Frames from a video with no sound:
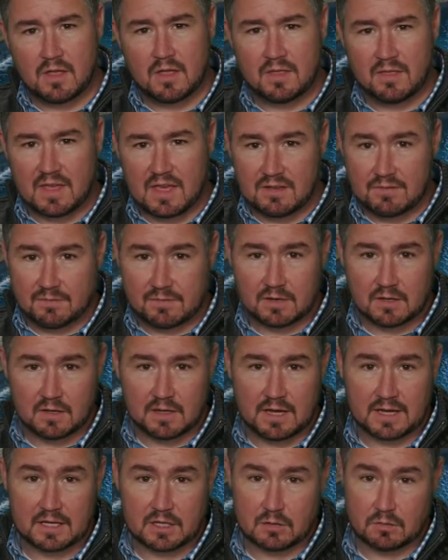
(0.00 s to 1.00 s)
They feel
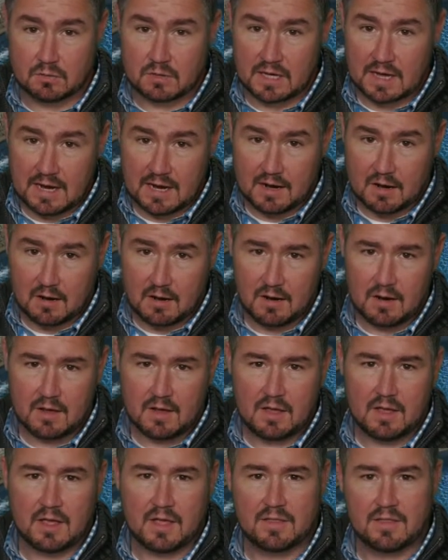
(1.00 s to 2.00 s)
like you care,
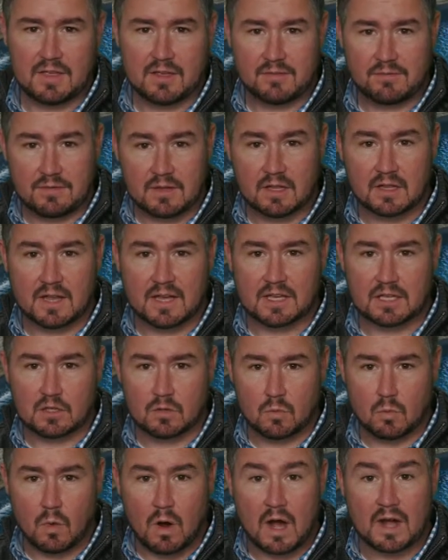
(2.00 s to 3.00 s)
and they feel like you
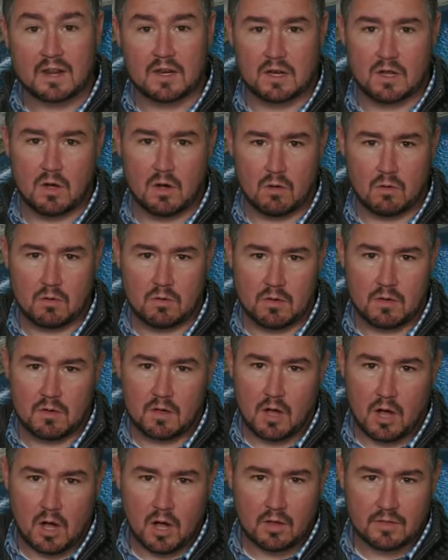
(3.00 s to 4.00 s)
want to know
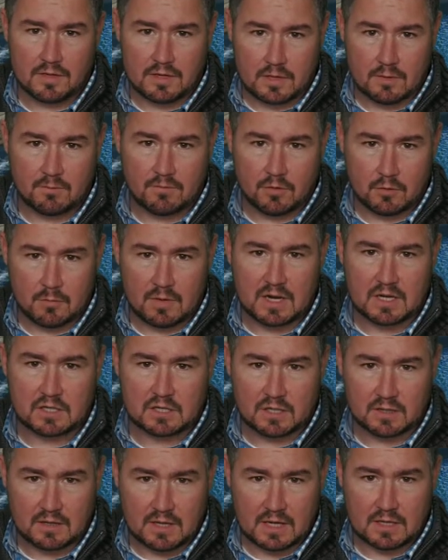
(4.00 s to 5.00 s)
all the
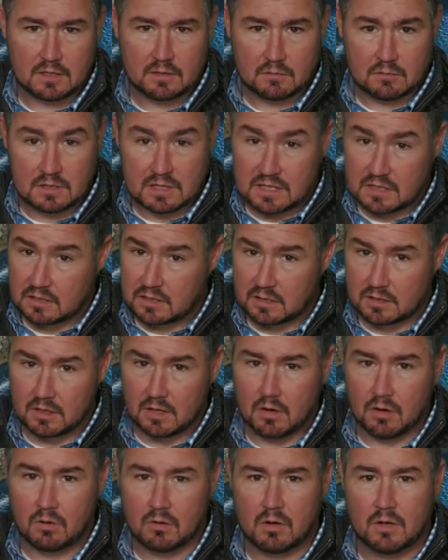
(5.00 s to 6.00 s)
information that you need to
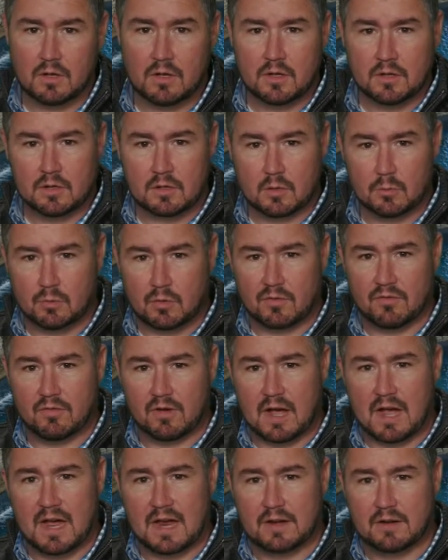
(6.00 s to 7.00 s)
know to
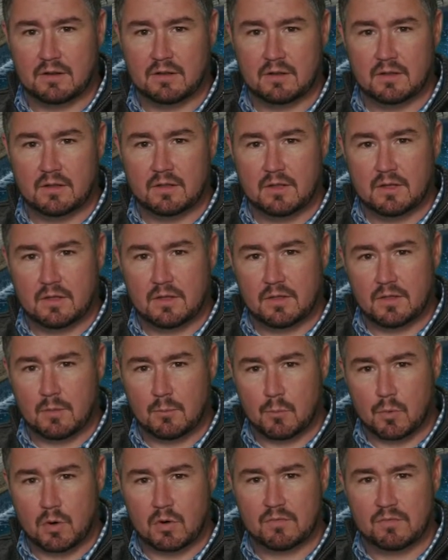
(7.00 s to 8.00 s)
provide the
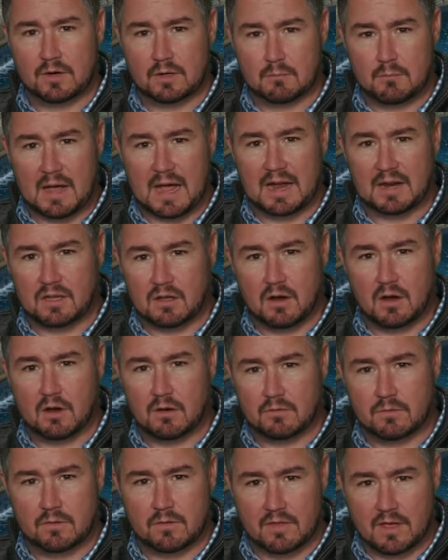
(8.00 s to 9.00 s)
perfect backyard
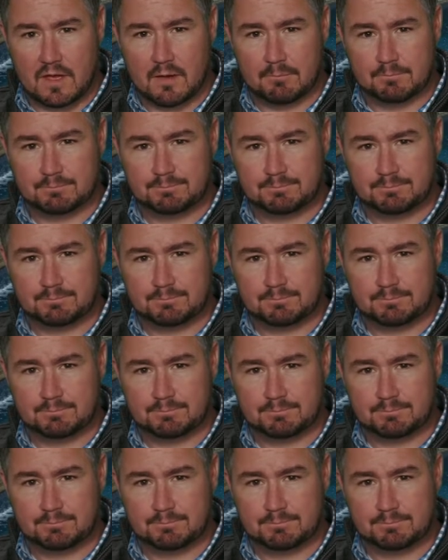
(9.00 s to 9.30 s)
for them.